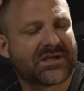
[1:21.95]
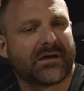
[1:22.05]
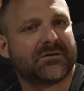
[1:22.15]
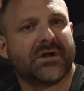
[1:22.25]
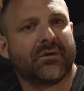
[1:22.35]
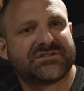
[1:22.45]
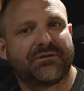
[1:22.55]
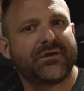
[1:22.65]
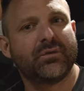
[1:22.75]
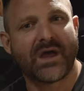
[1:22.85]
I don't know, it's a
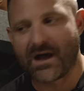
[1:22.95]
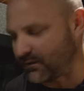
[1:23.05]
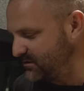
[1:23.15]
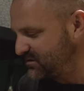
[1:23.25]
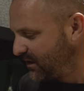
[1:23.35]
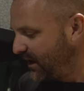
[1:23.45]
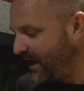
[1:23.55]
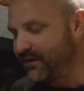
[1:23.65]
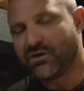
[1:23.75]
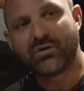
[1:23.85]
few gallons,
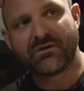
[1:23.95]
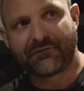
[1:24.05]
and then you can